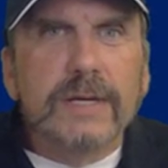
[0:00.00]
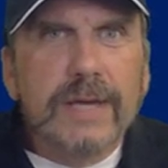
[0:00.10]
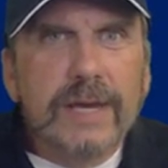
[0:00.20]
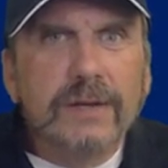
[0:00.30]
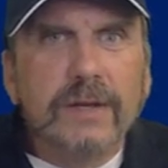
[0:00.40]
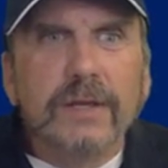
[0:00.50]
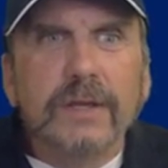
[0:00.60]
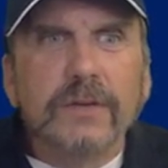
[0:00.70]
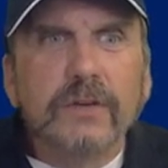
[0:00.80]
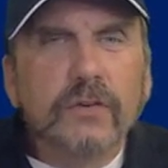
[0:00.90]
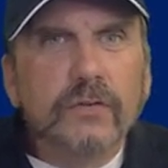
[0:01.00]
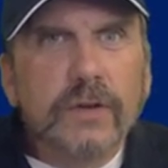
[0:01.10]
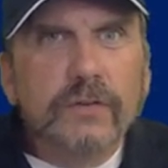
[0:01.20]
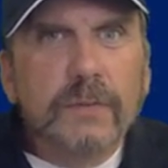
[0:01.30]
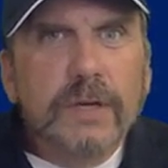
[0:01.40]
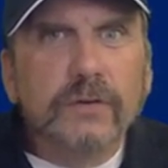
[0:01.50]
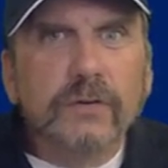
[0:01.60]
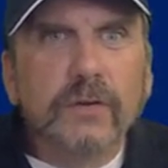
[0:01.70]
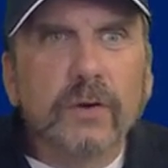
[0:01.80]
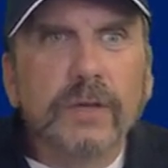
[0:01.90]
Again, these are
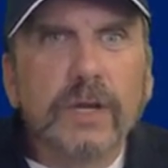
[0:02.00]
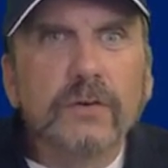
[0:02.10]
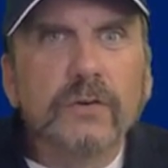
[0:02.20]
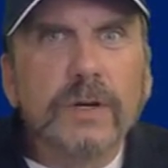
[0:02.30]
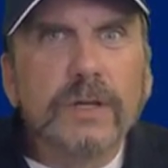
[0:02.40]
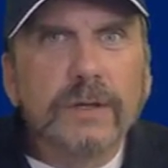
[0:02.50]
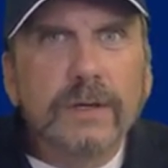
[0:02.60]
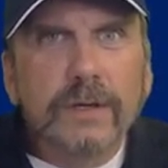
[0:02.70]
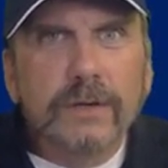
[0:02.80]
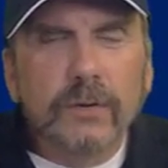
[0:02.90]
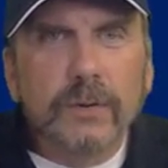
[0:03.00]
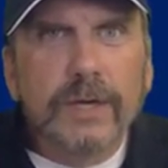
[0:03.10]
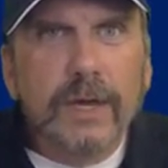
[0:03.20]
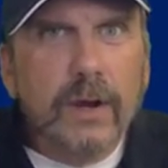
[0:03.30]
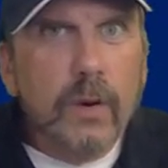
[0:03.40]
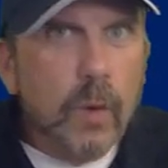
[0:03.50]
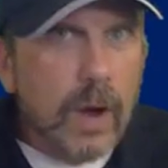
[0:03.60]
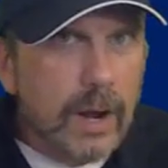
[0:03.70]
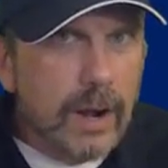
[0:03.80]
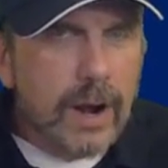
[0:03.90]
transformations, though. They don't do anything until we get a
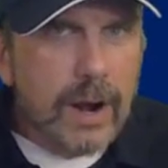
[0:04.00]
what?